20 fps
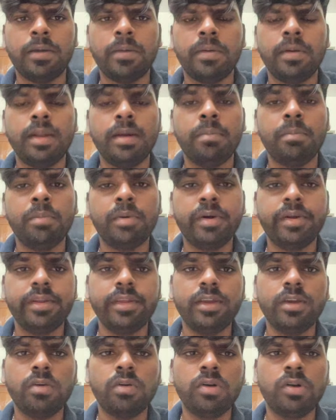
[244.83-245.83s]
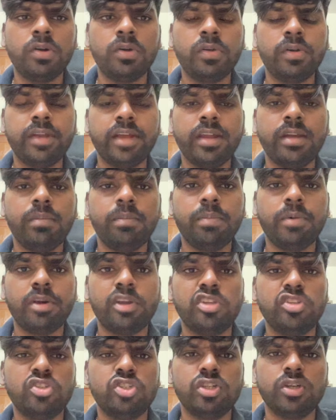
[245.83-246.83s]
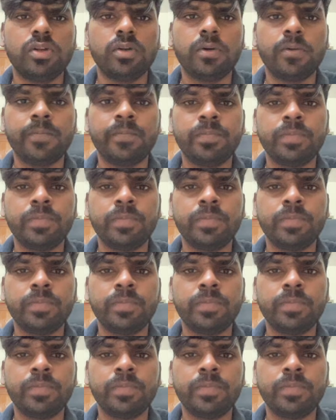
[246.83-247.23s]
number equal to 10.0,